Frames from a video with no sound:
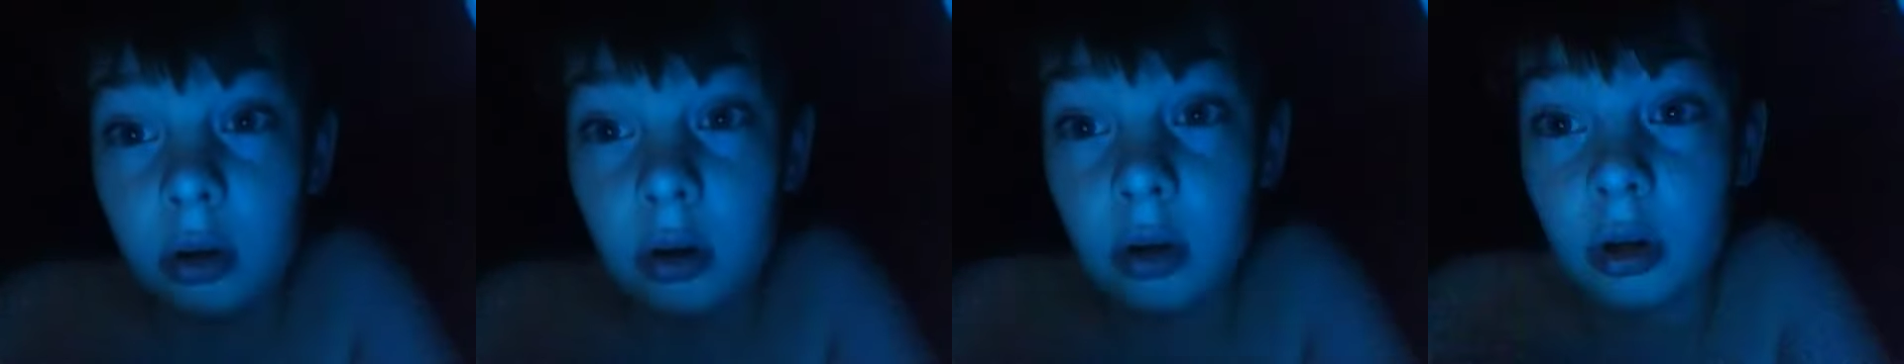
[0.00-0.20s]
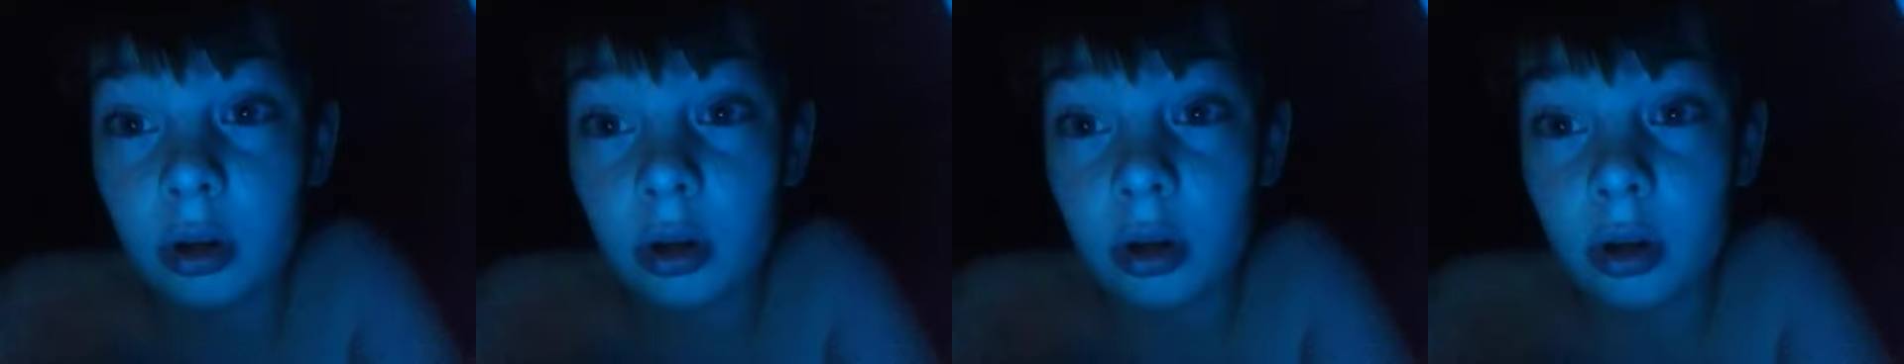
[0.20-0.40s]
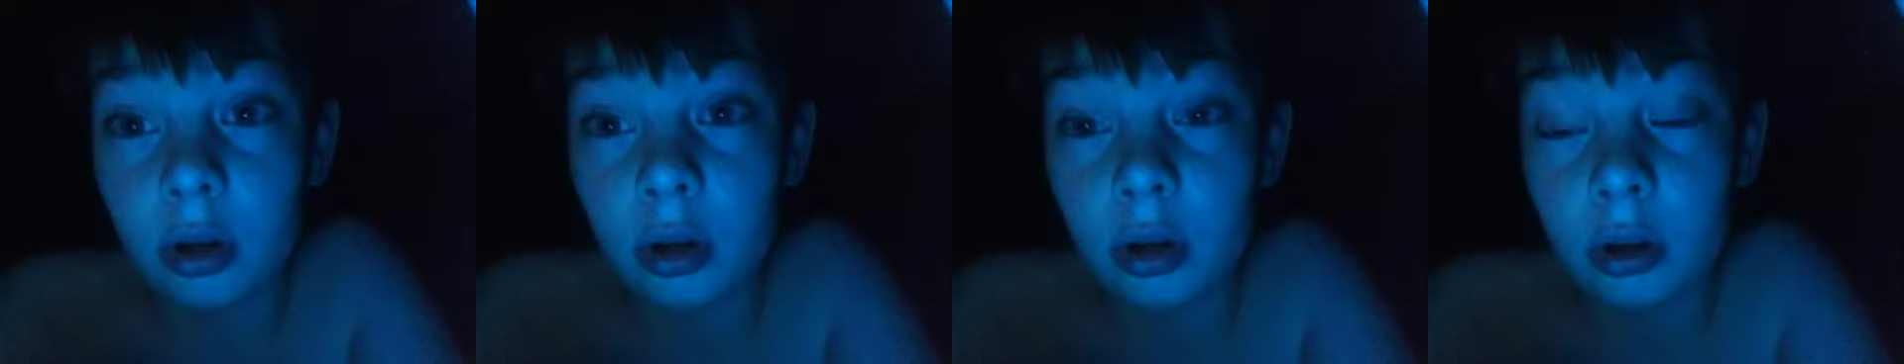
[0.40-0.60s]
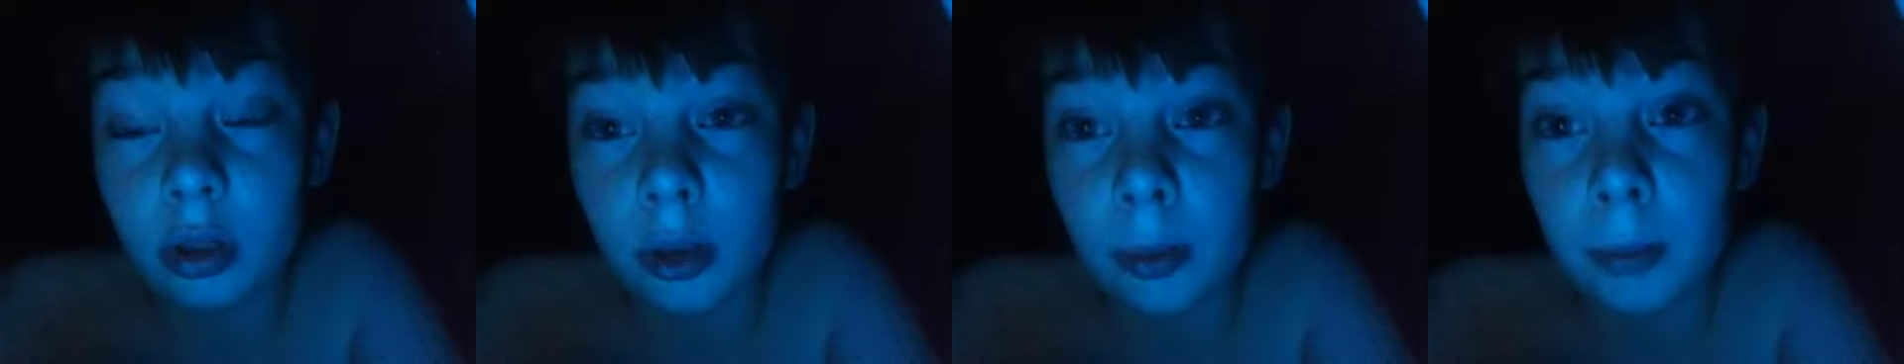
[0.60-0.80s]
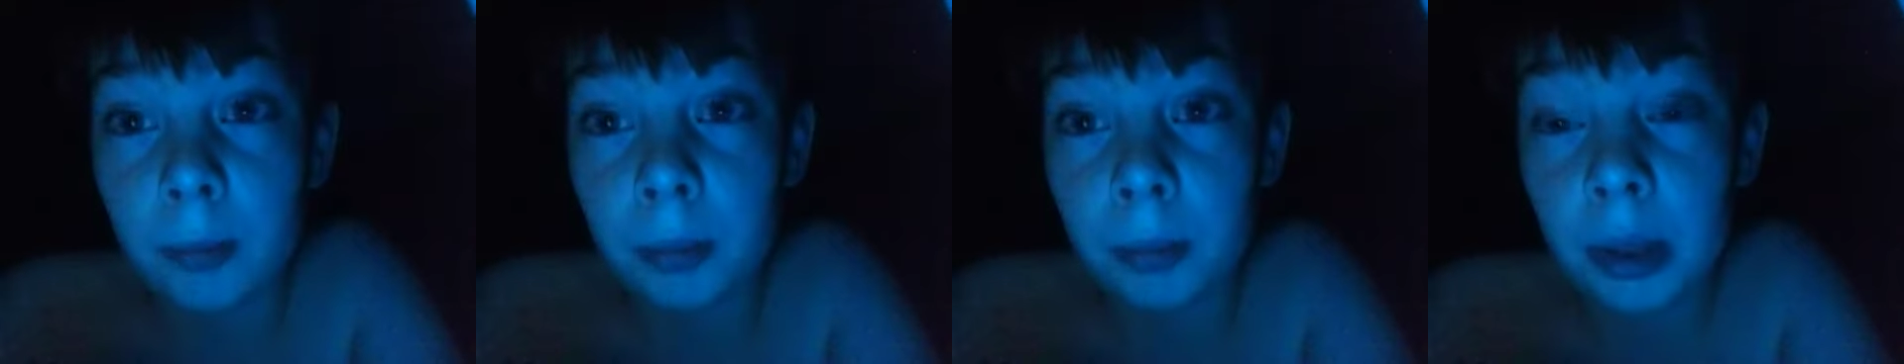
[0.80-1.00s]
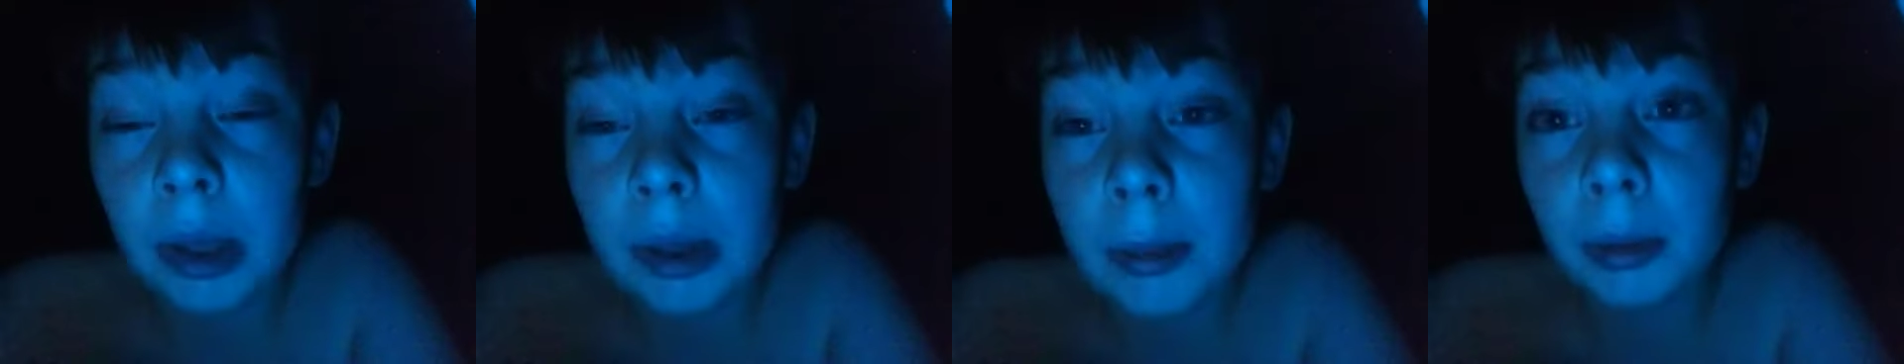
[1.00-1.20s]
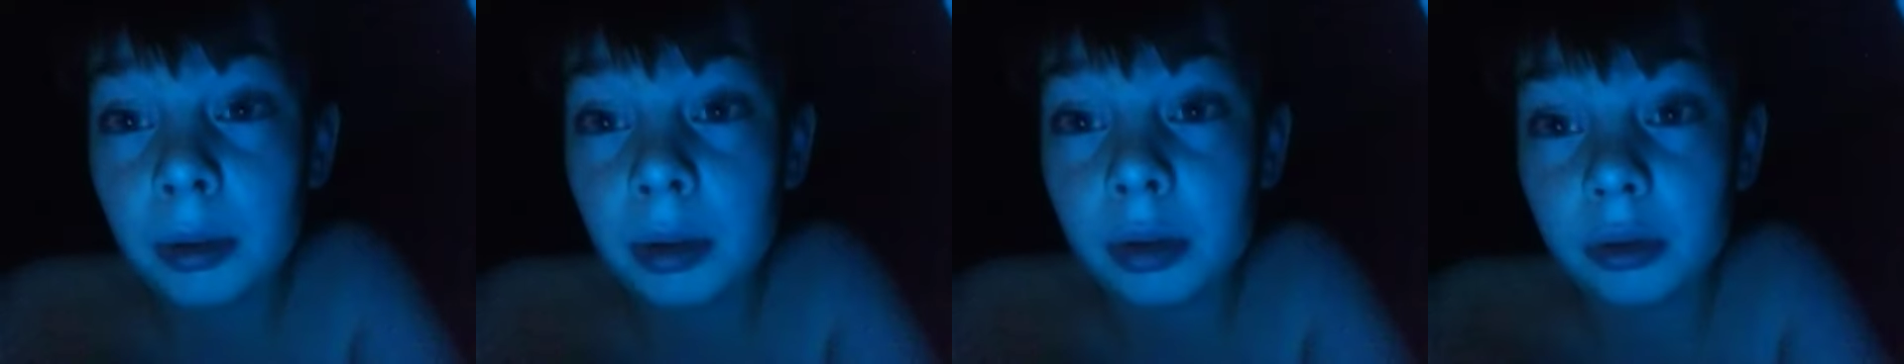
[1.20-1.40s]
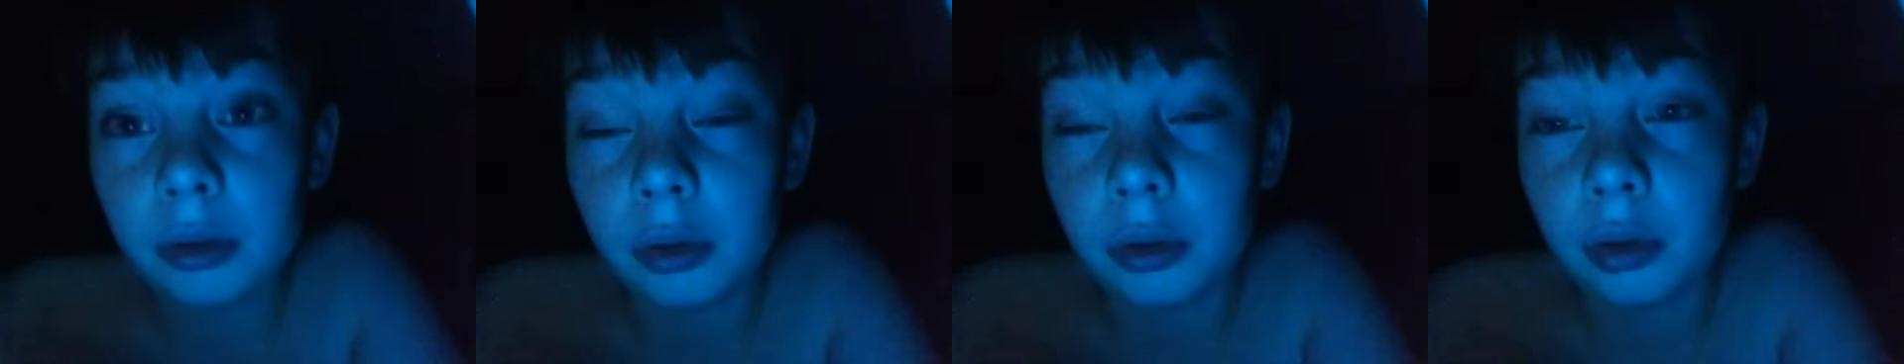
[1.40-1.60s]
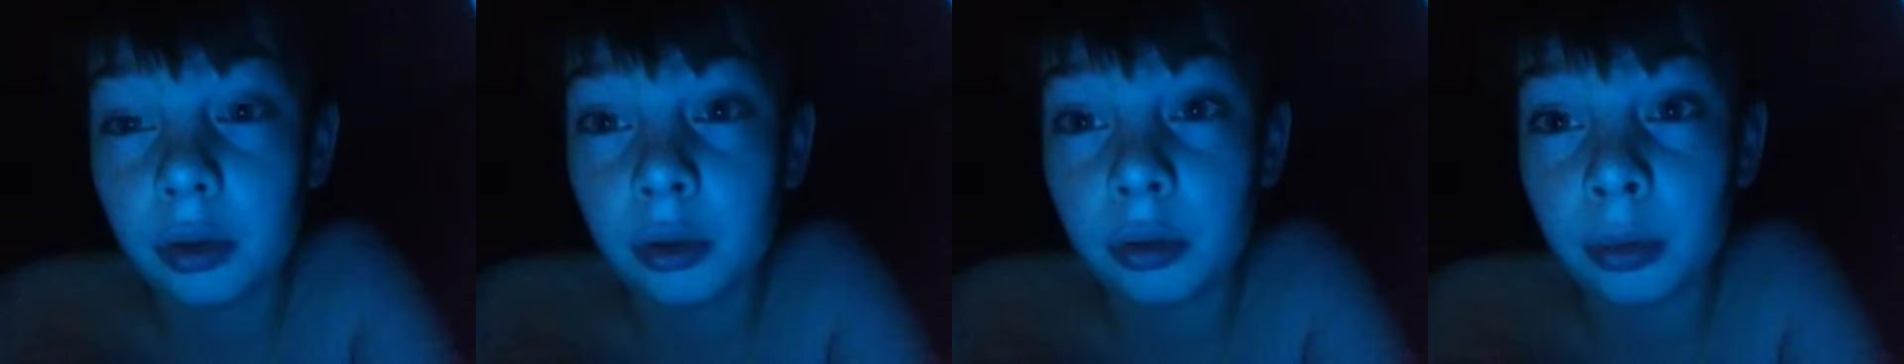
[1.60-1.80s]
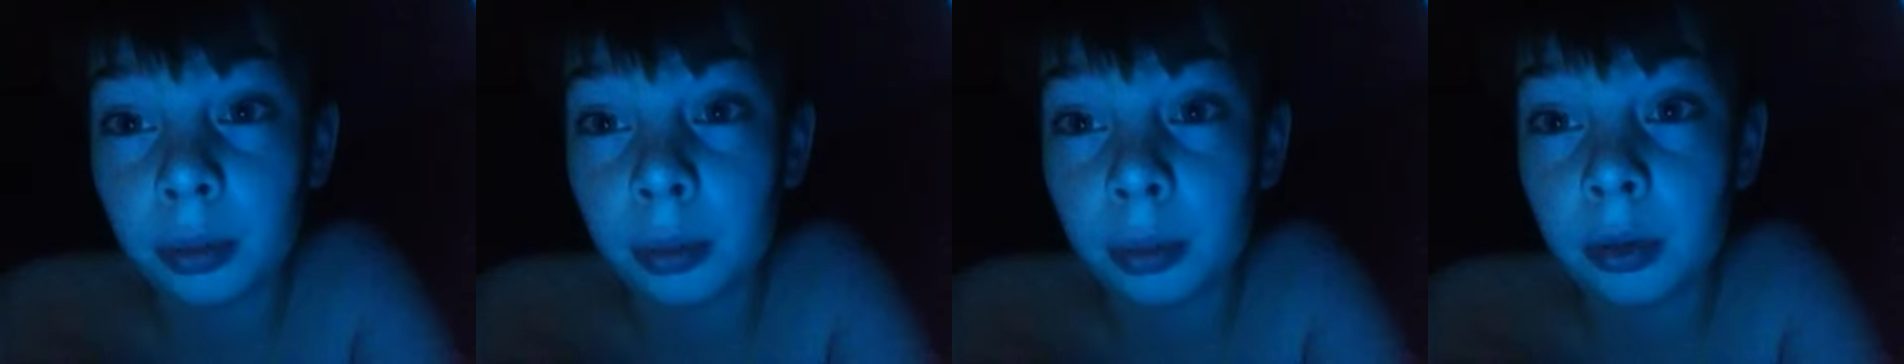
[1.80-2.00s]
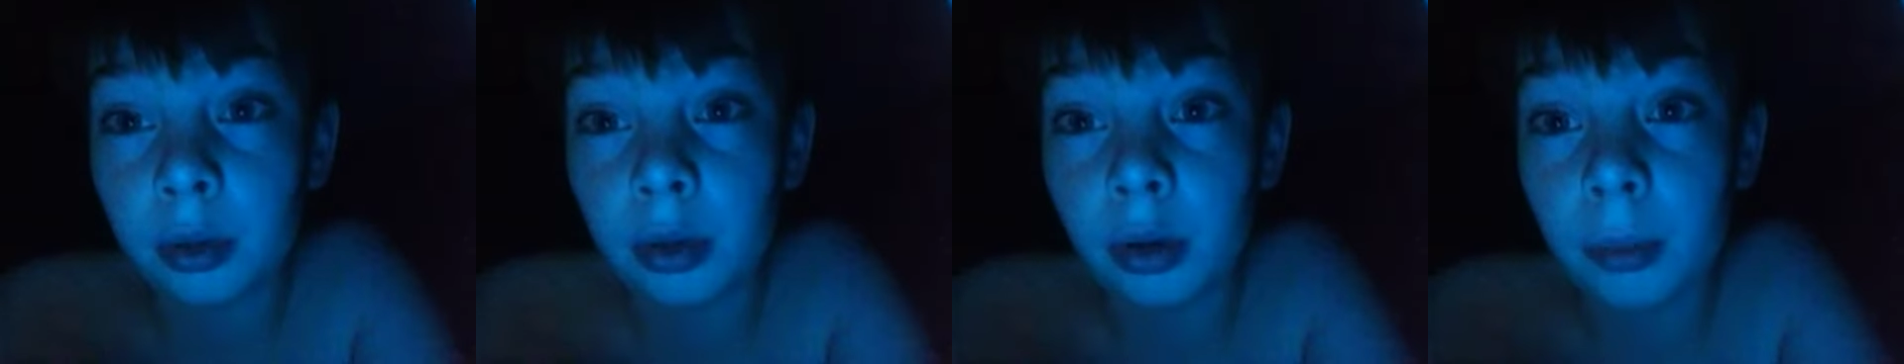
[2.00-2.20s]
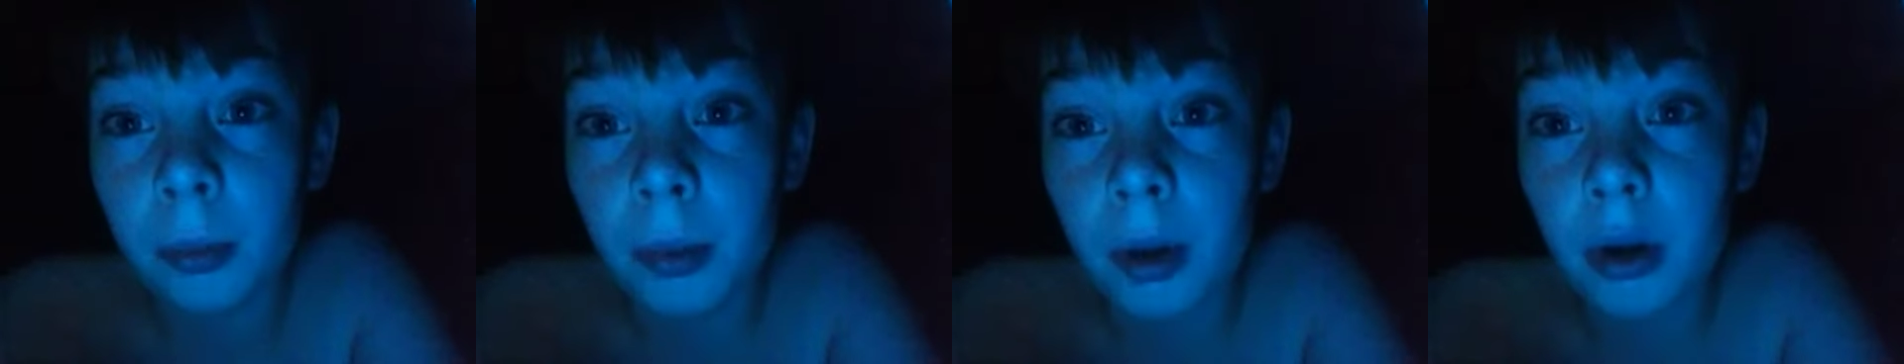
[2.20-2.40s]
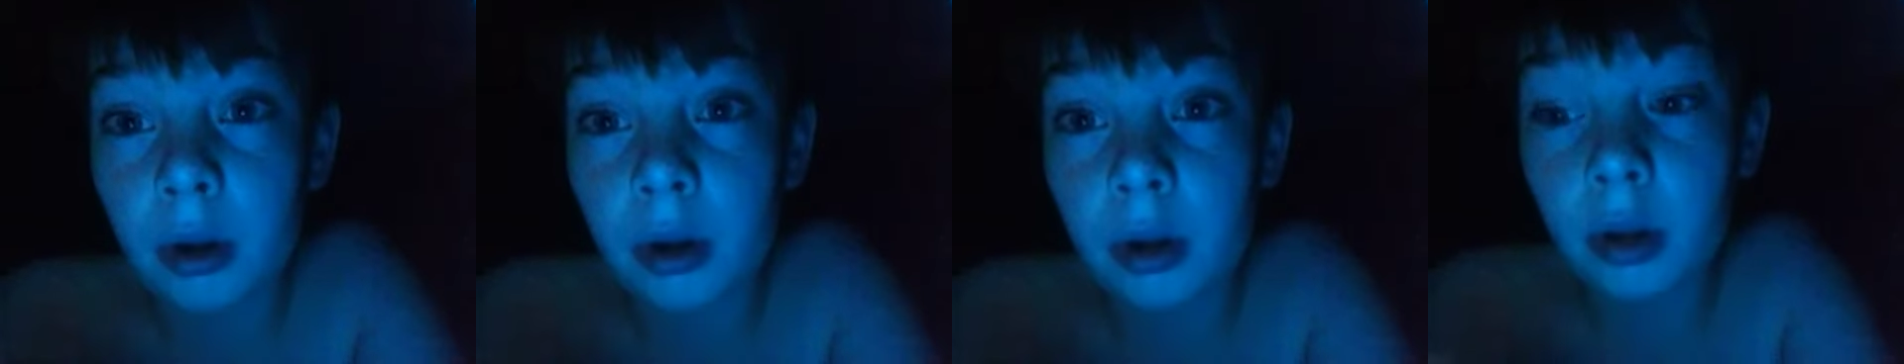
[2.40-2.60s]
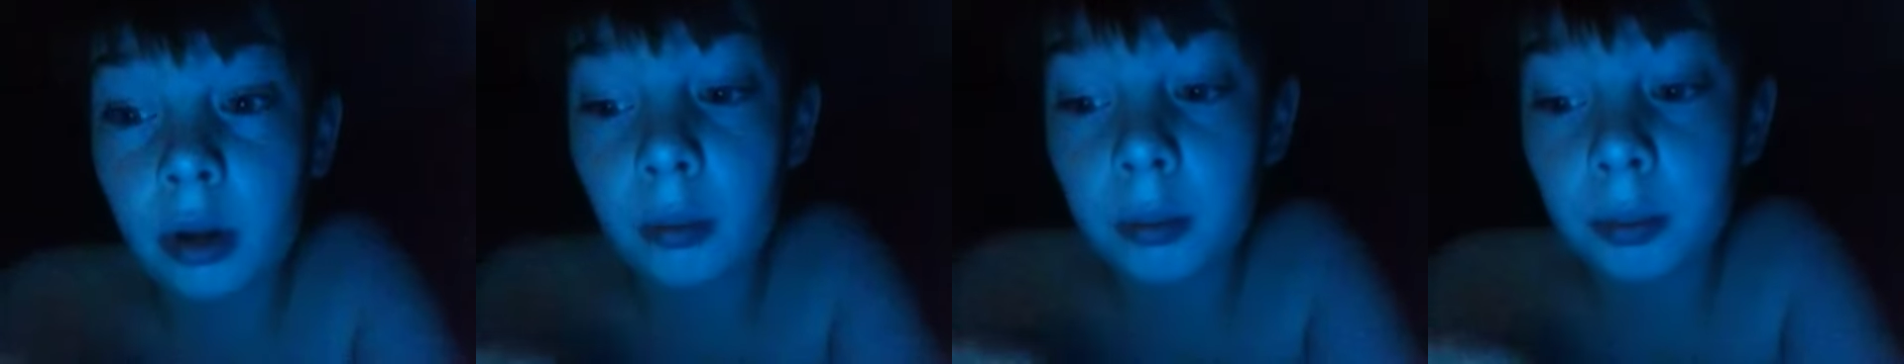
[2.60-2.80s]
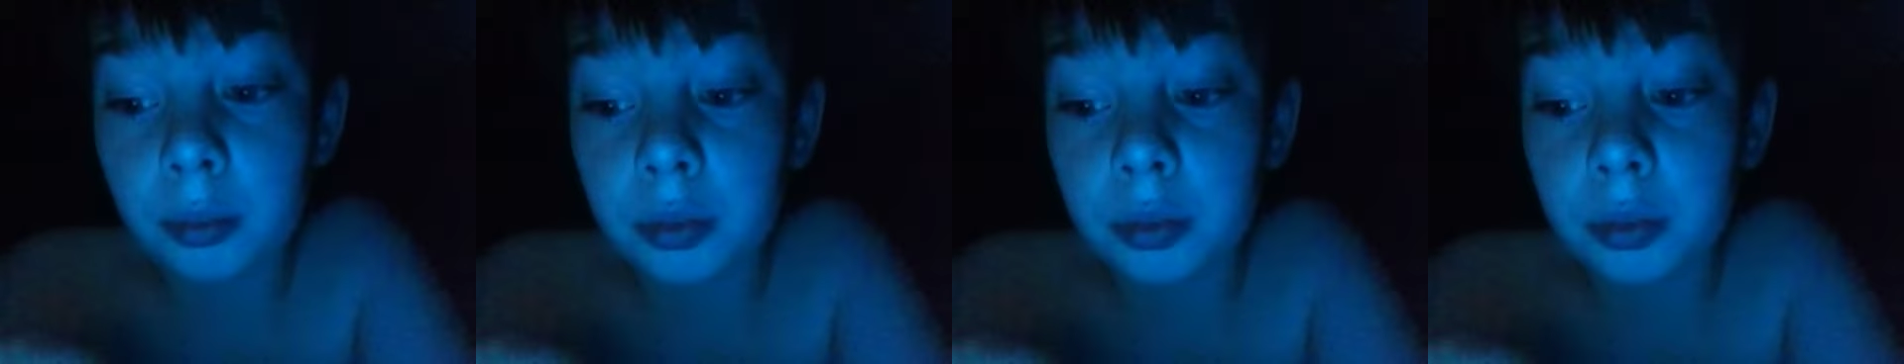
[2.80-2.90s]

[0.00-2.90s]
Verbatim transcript: uh, the people of Earth will know about it